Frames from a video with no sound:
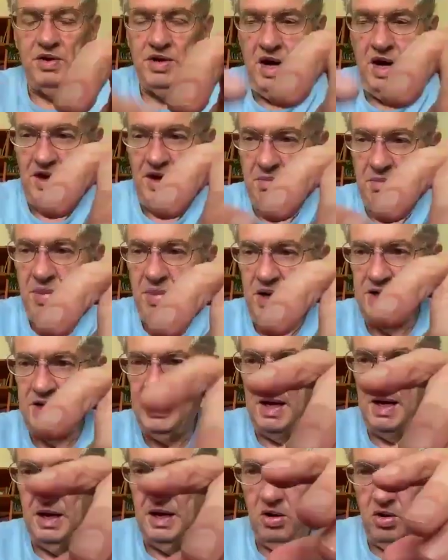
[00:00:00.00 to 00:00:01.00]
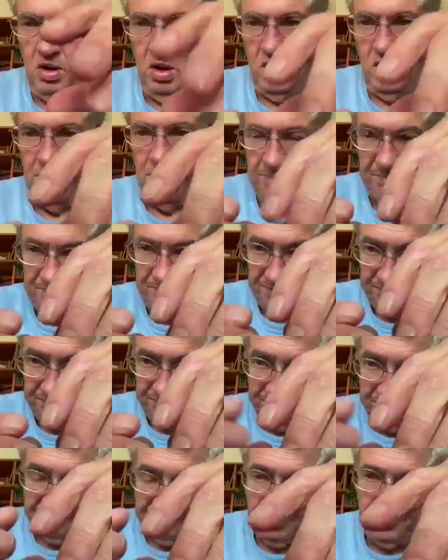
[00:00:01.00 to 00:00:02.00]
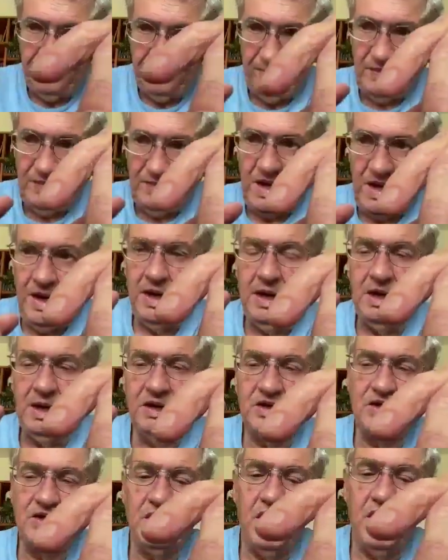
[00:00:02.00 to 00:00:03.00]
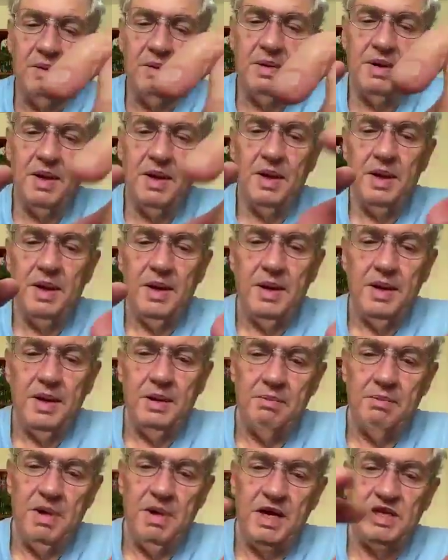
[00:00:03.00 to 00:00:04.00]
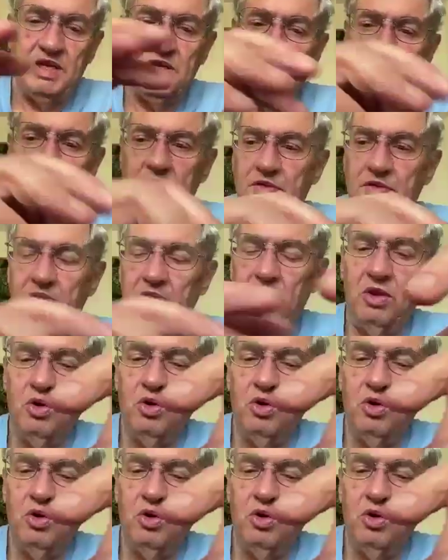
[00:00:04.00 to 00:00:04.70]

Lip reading: you tie the bucktail on is makes sort of a